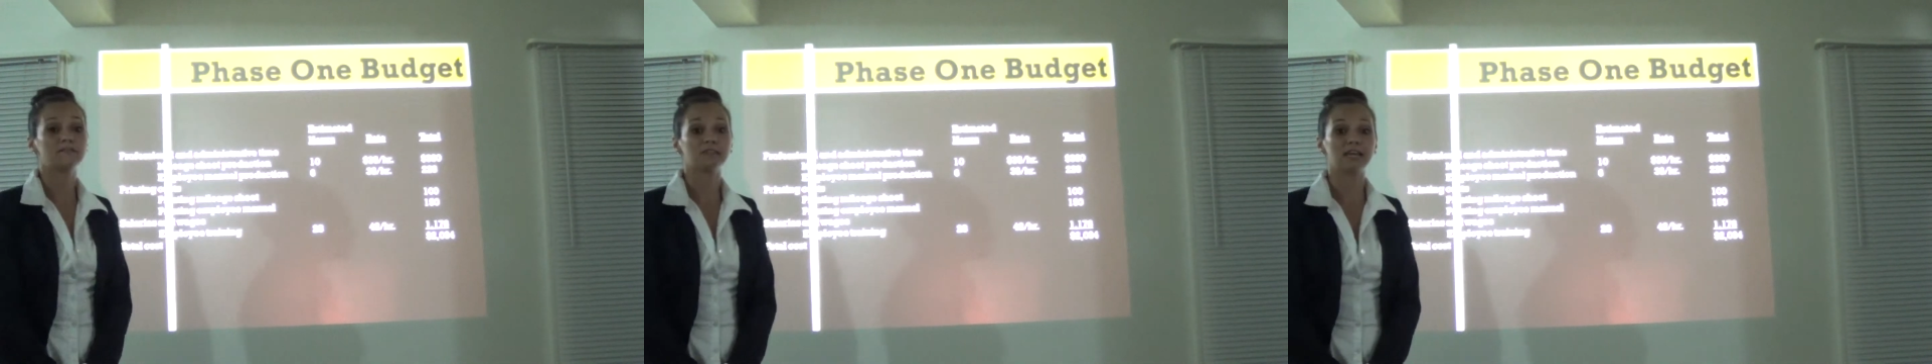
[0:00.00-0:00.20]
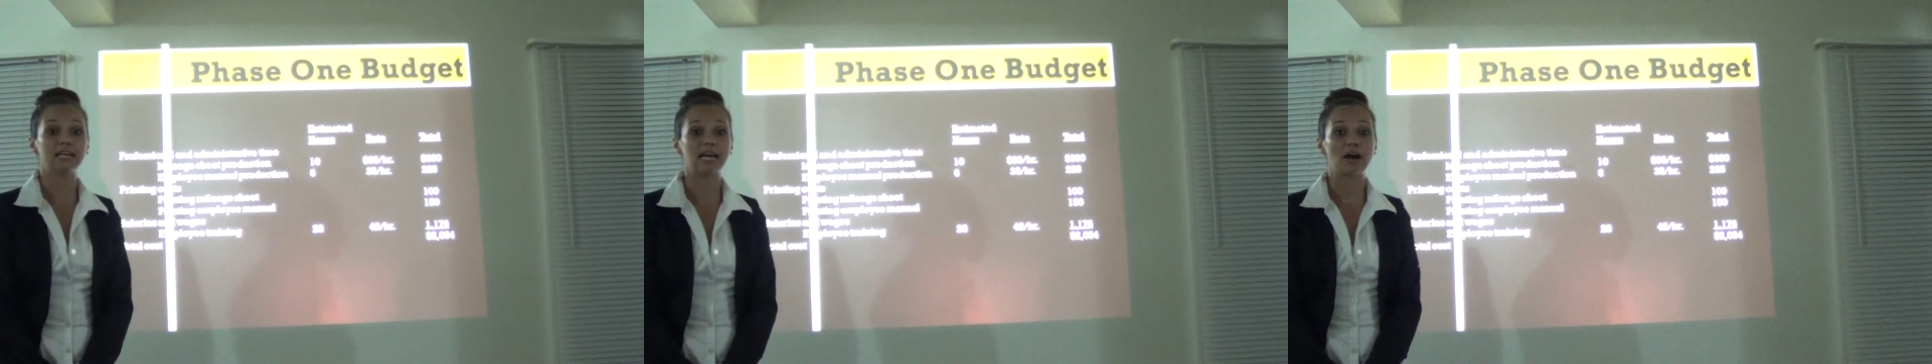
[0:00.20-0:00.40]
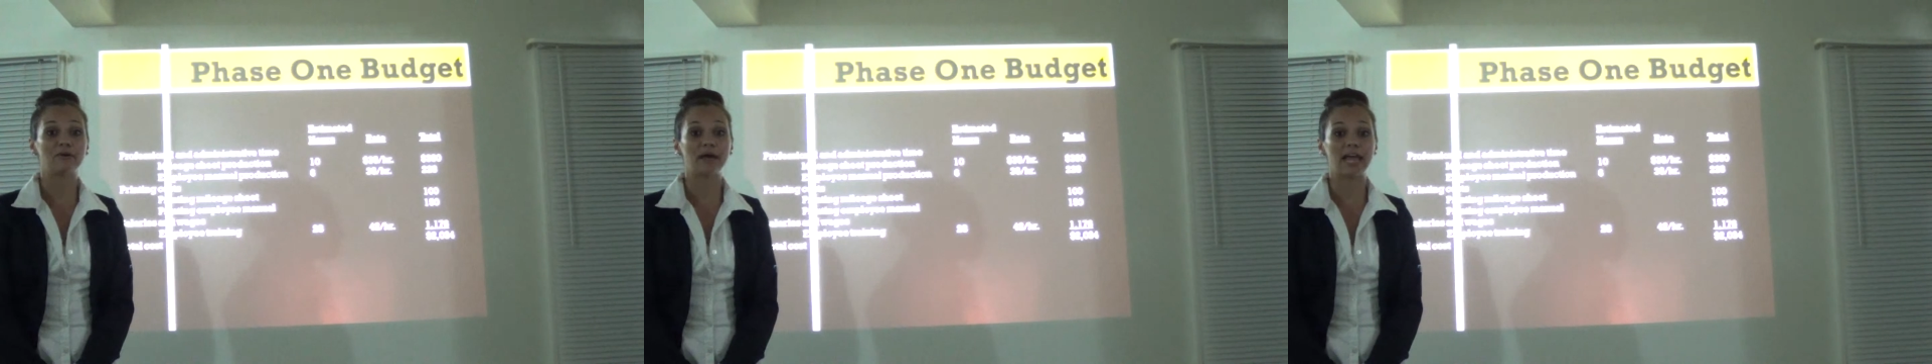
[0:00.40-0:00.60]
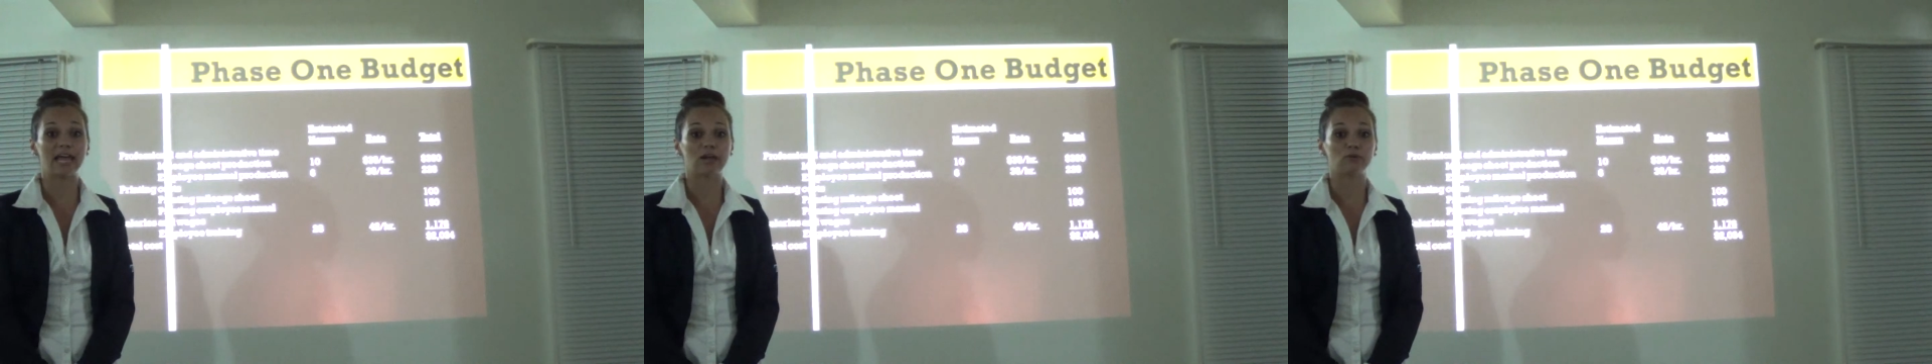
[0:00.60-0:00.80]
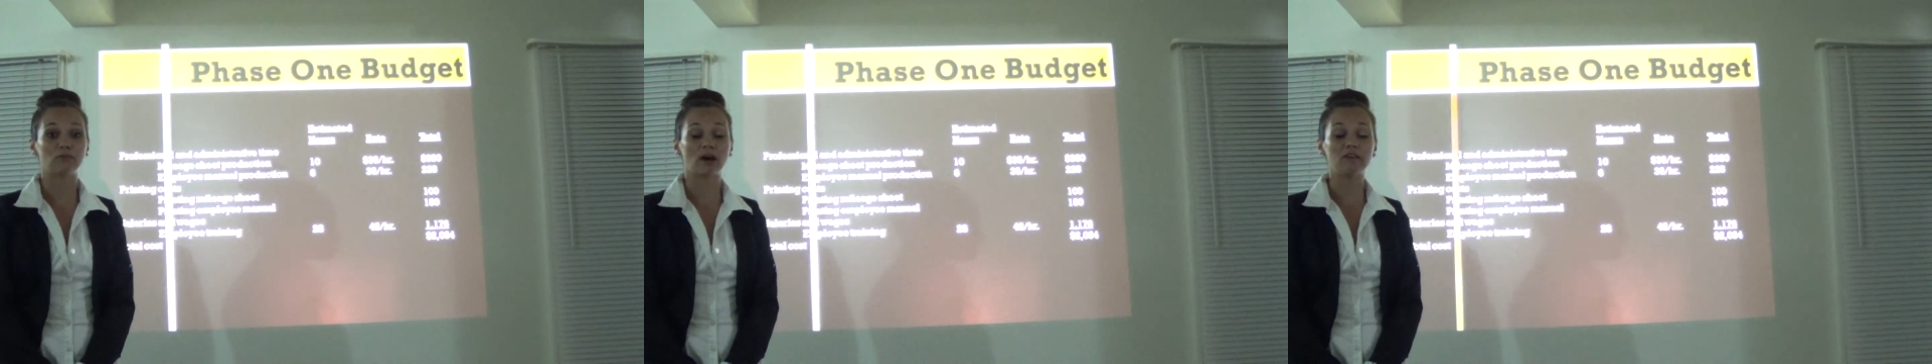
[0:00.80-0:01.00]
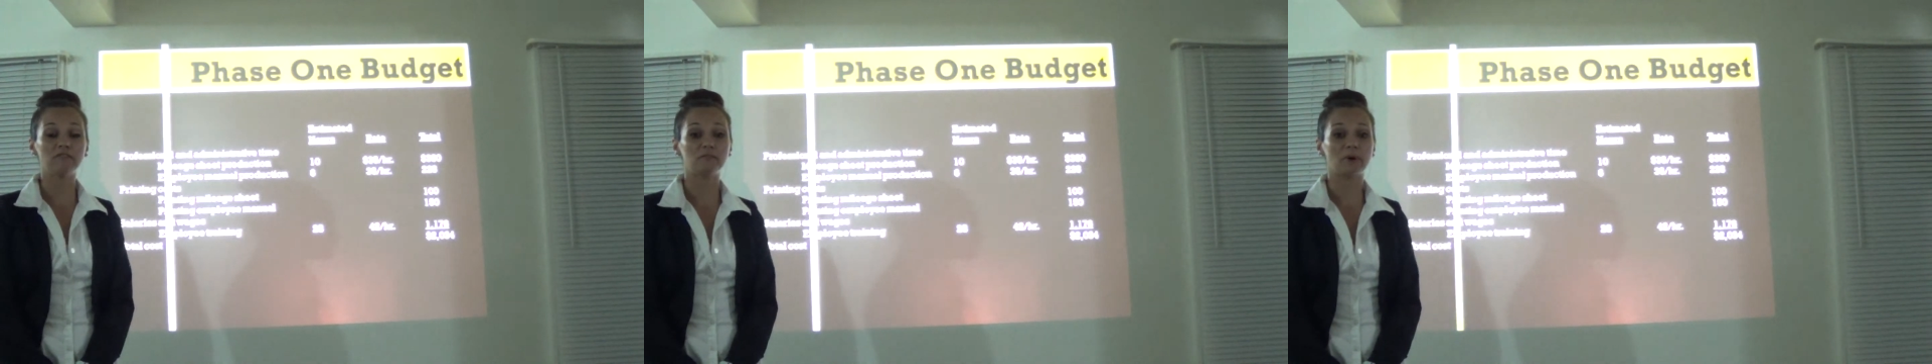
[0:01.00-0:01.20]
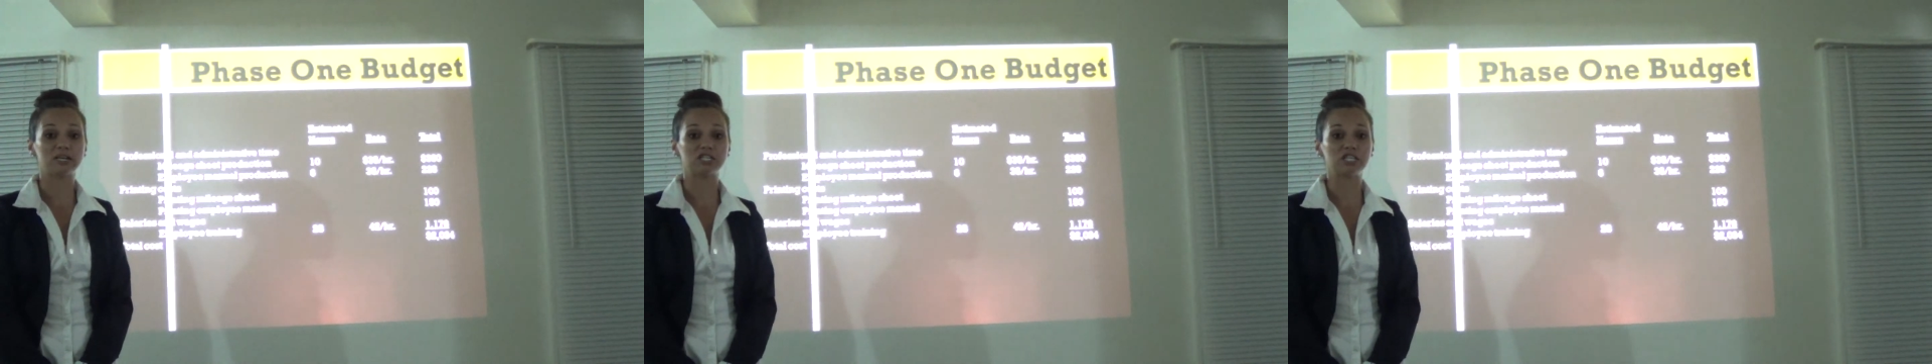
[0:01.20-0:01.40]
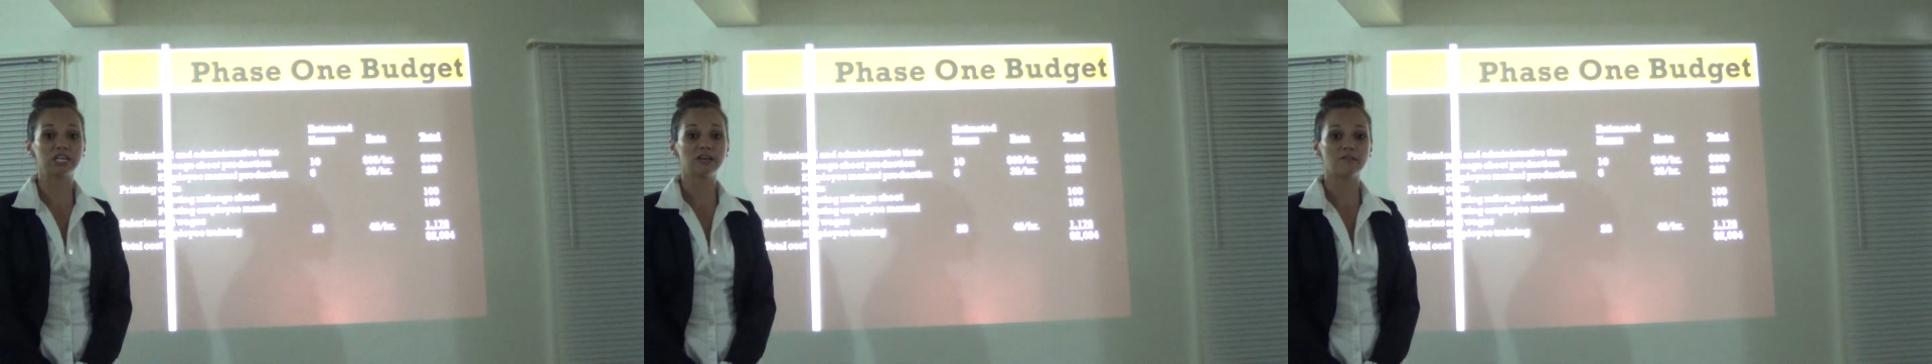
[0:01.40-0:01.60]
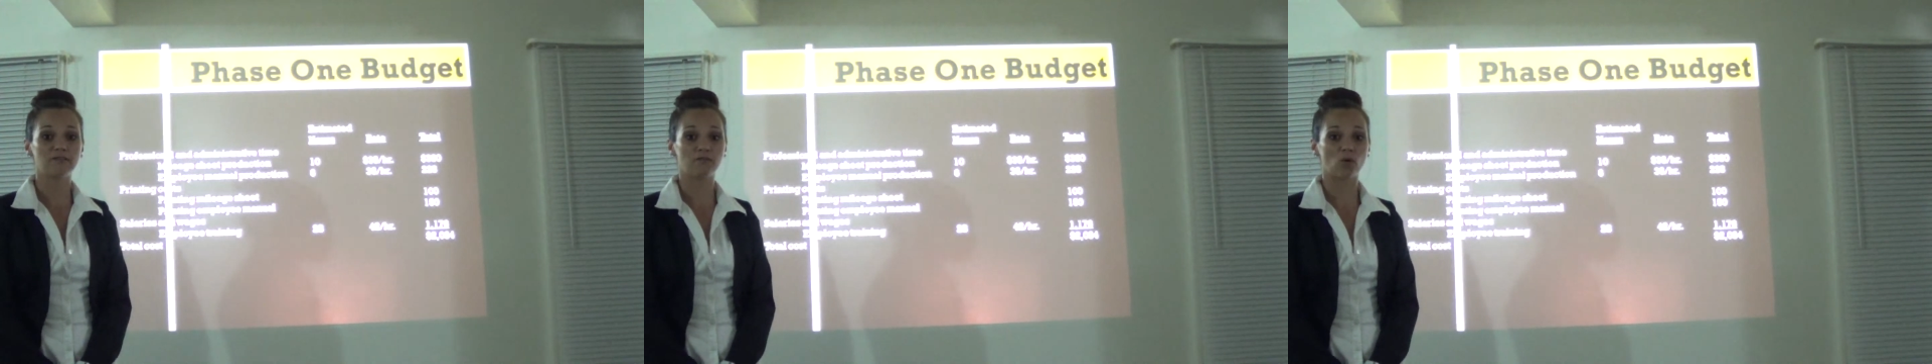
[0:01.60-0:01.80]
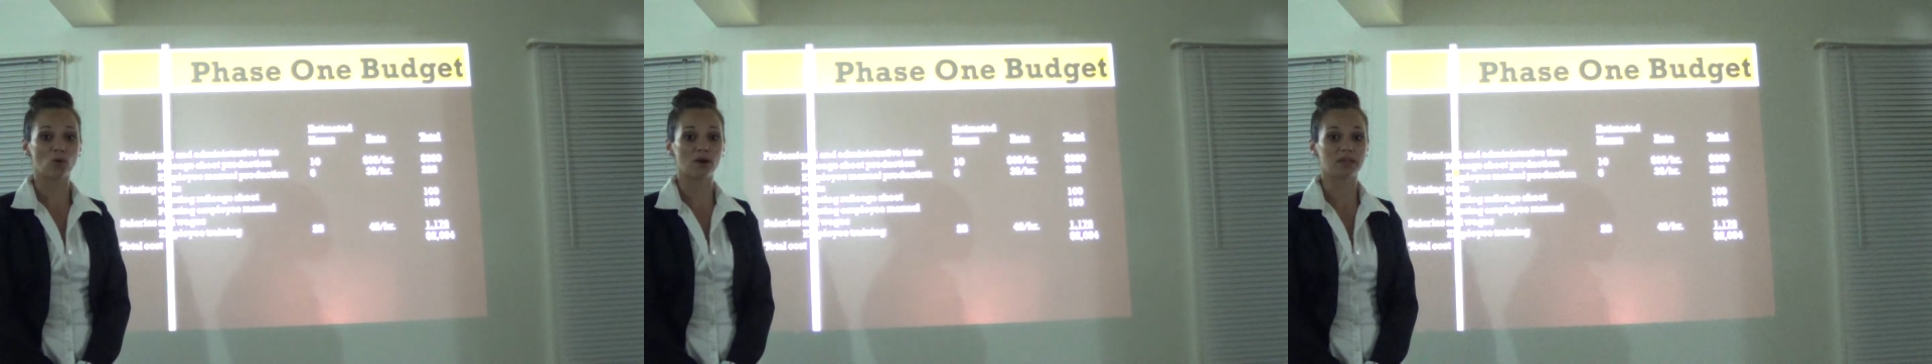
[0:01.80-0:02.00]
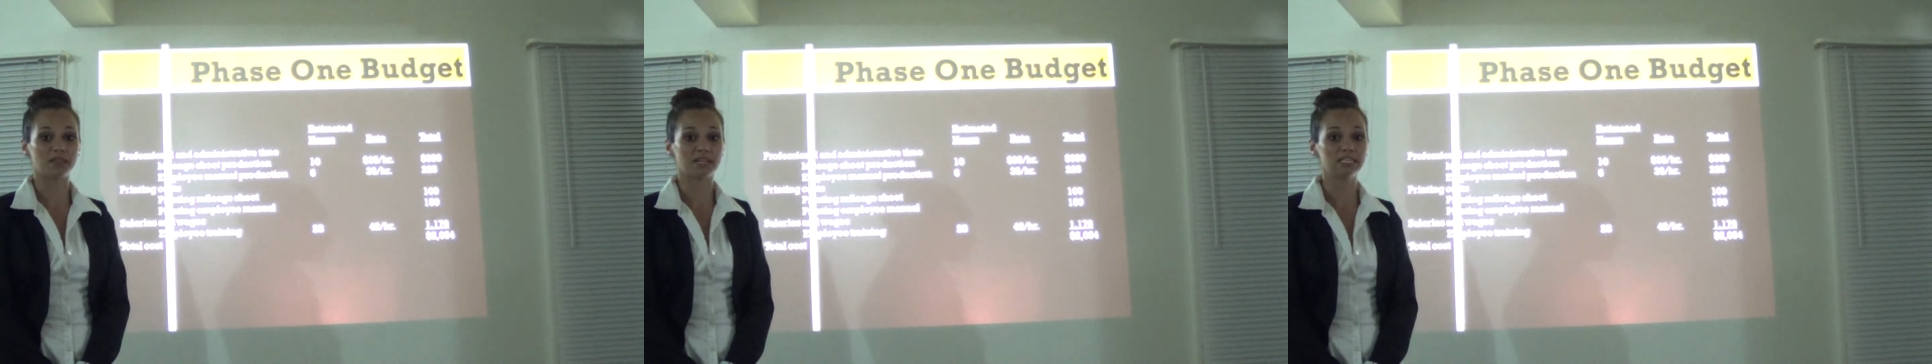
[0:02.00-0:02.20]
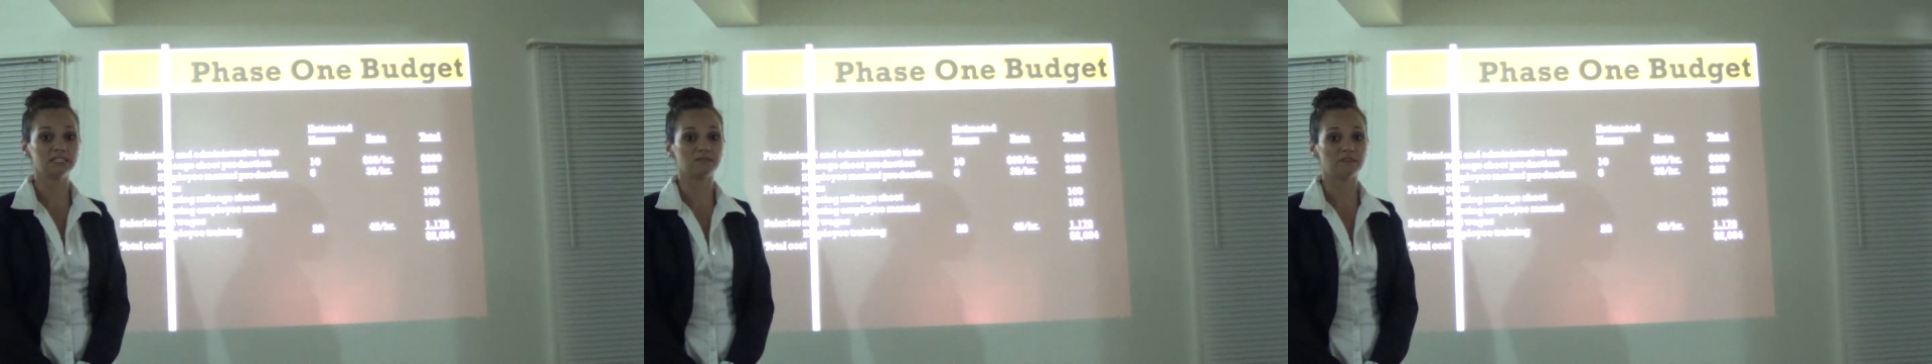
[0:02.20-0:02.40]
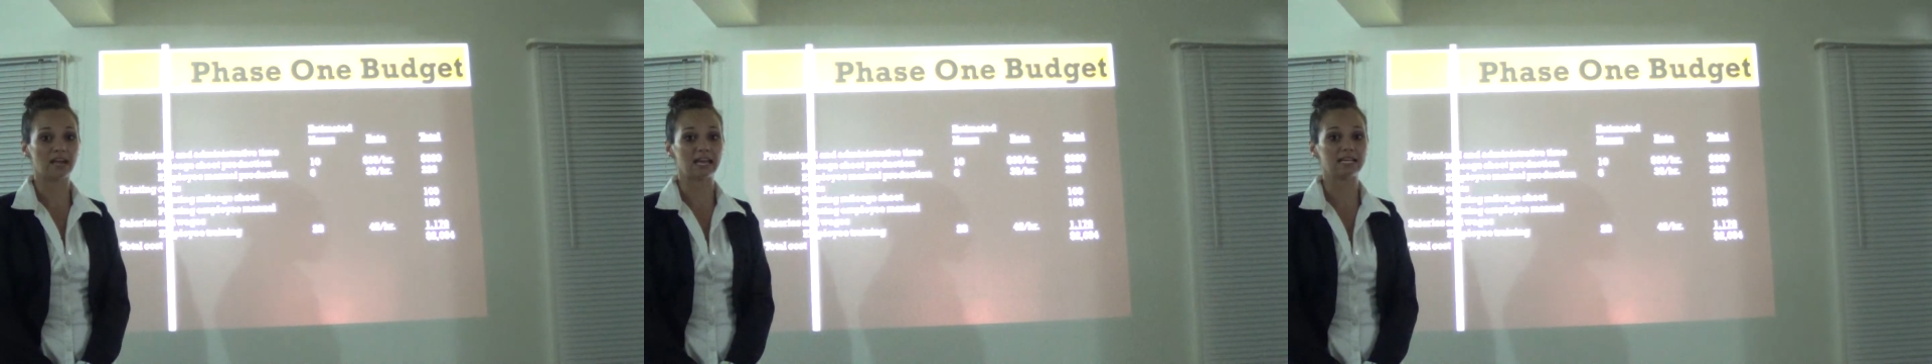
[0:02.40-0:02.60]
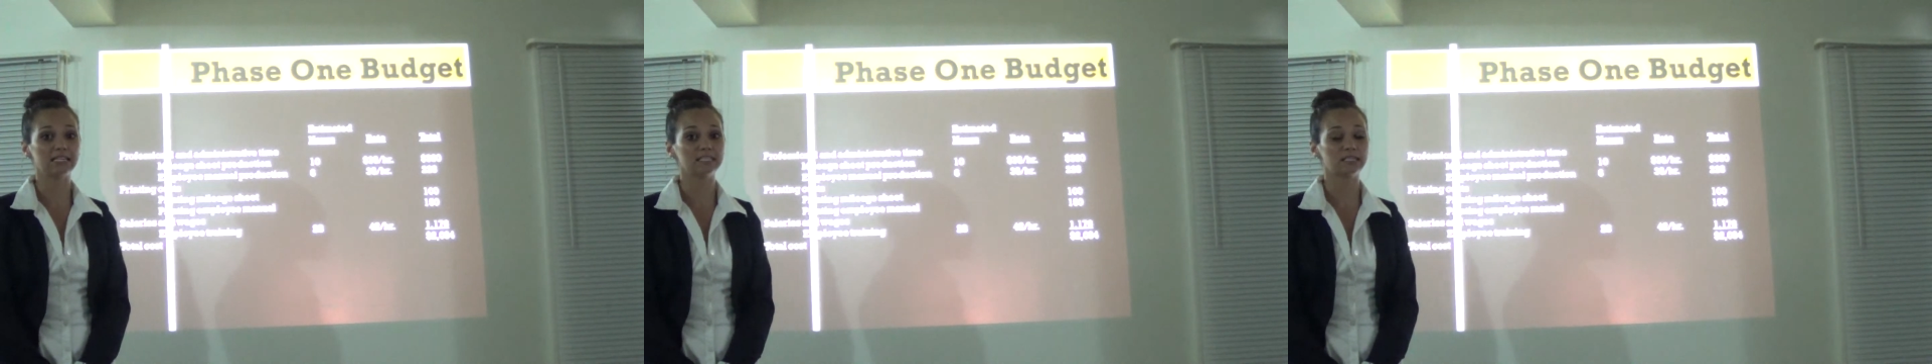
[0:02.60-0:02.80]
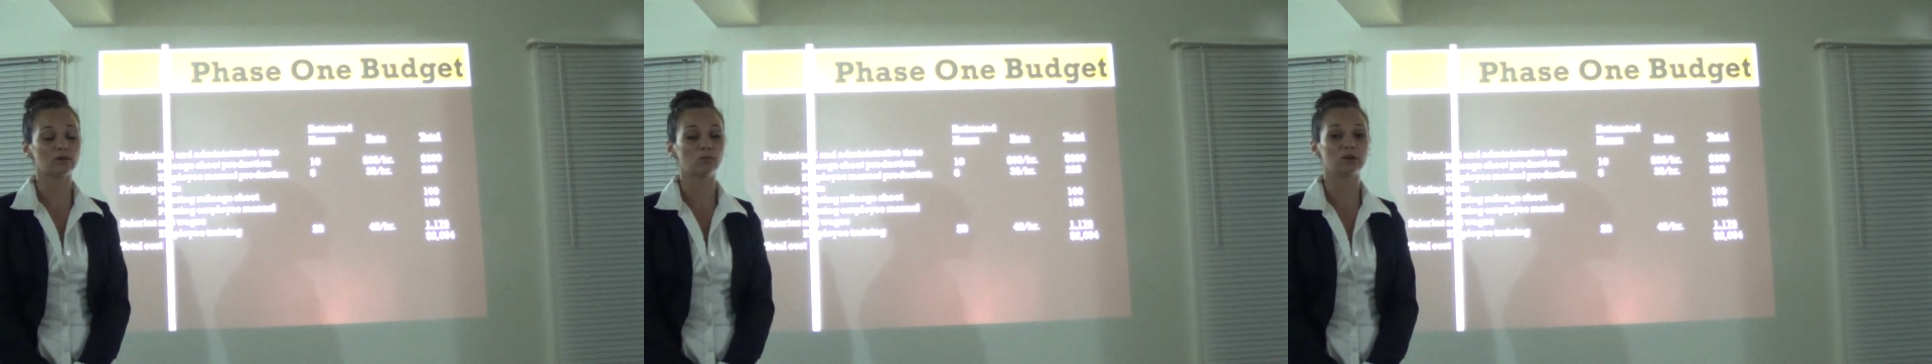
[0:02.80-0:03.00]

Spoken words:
have laid out a rough budget for this phase,